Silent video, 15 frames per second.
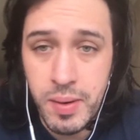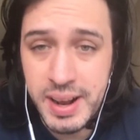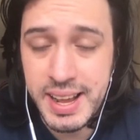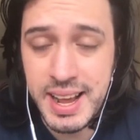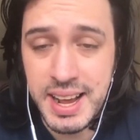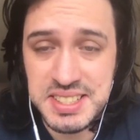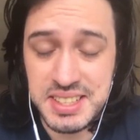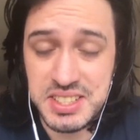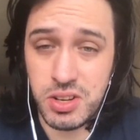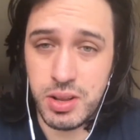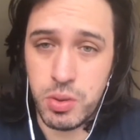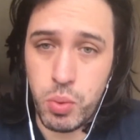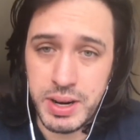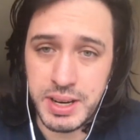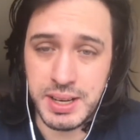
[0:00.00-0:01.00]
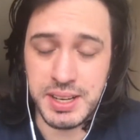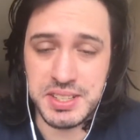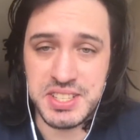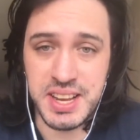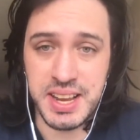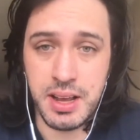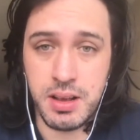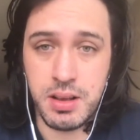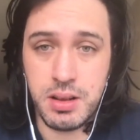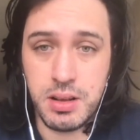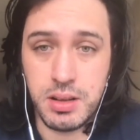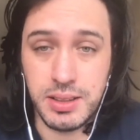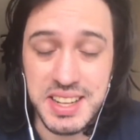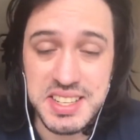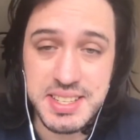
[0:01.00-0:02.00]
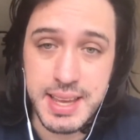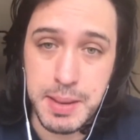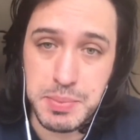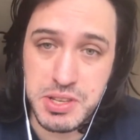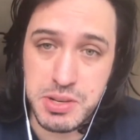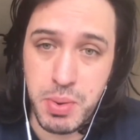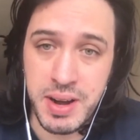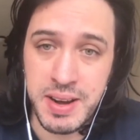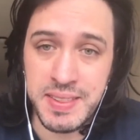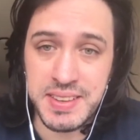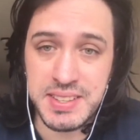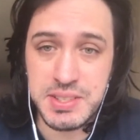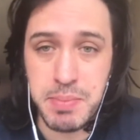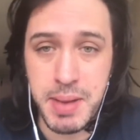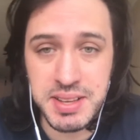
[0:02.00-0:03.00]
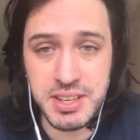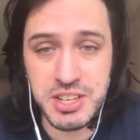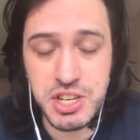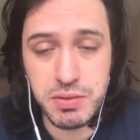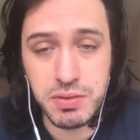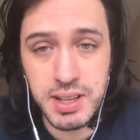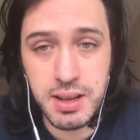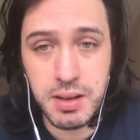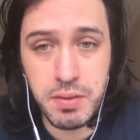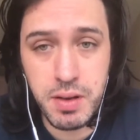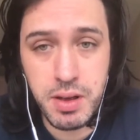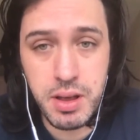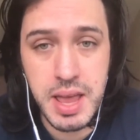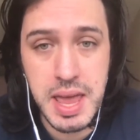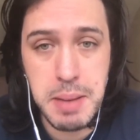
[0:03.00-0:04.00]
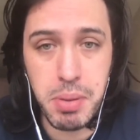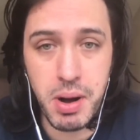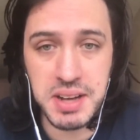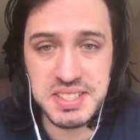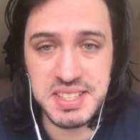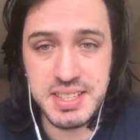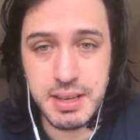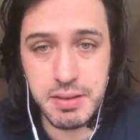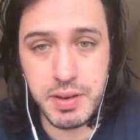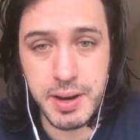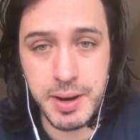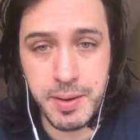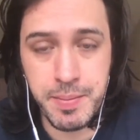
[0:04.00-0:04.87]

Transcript: right, guys, that's all I wanted to say. Let's keep spreading this message of love and positivity.